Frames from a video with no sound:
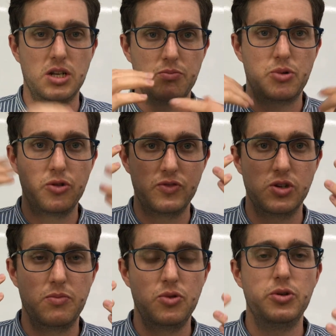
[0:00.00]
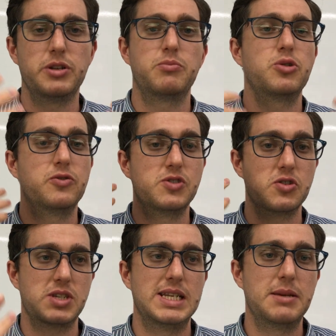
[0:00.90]
improves your mood, improves your
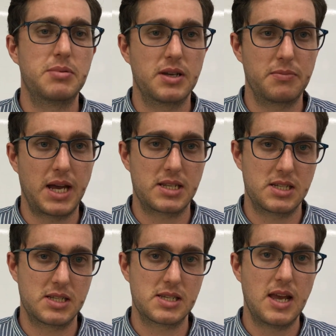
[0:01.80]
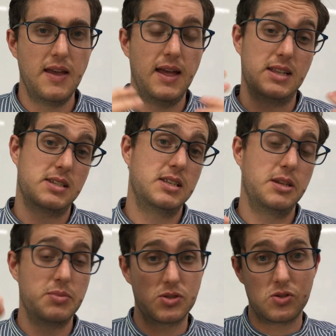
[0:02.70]
sleeping patterns, and
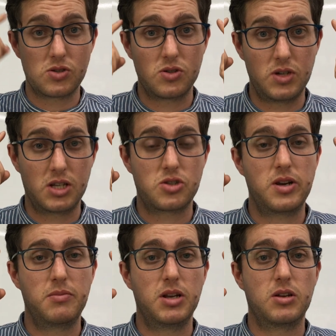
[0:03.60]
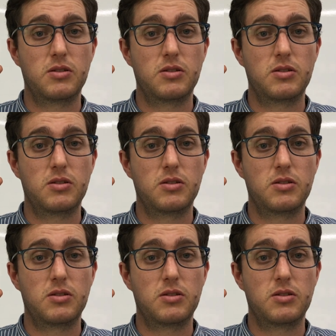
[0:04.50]
sleep is also extremely